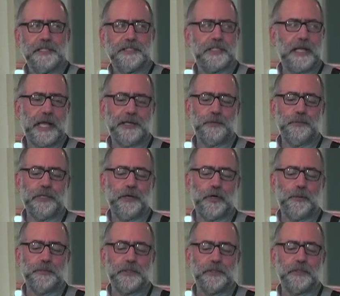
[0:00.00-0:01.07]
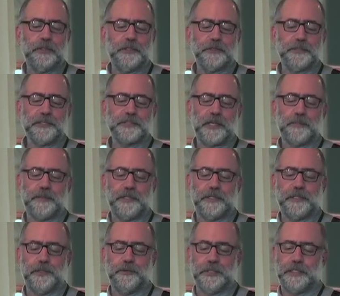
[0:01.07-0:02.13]
Tonight, we hope you'll learn
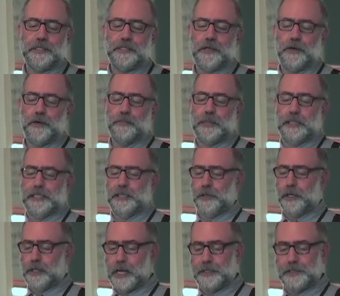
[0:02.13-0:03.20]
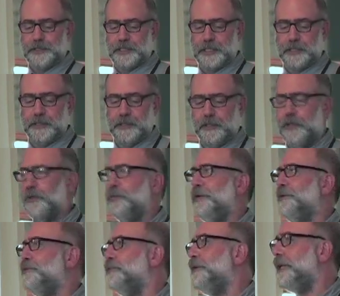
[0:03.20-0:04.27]
something you didn't know, but in all honesty,
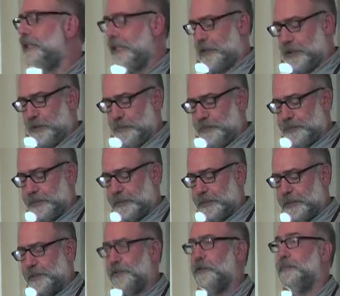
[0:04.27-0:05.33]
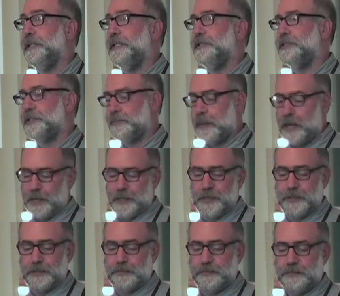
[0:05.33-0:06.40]
we really hope you'll be
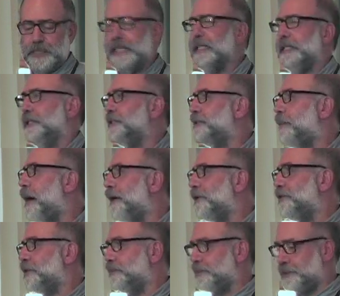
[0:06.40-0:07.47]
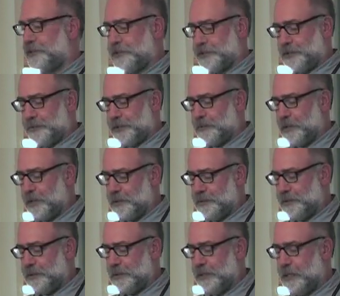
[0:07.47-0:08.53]
inspired. Inspired to pursue your
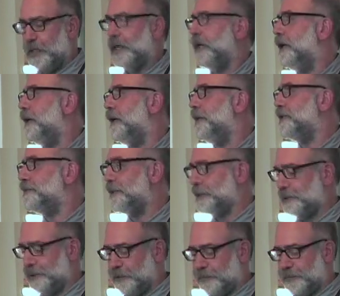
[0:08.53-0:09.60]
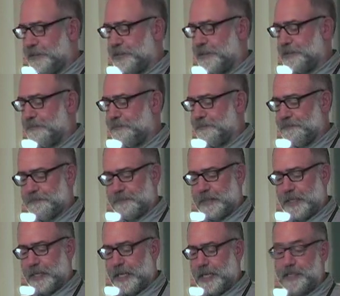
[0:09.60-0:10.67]
own entrepreneurial vision.
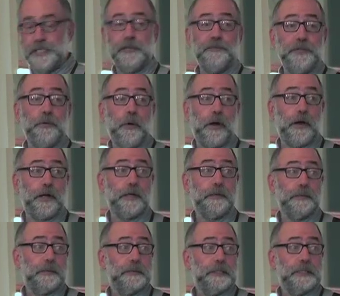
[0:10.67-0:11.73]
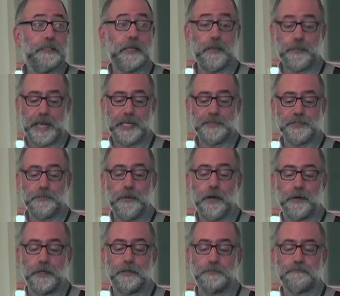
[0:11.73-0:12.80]
And if you are, come back
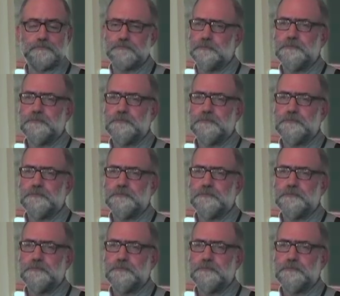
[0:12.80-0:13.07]
tomorrow.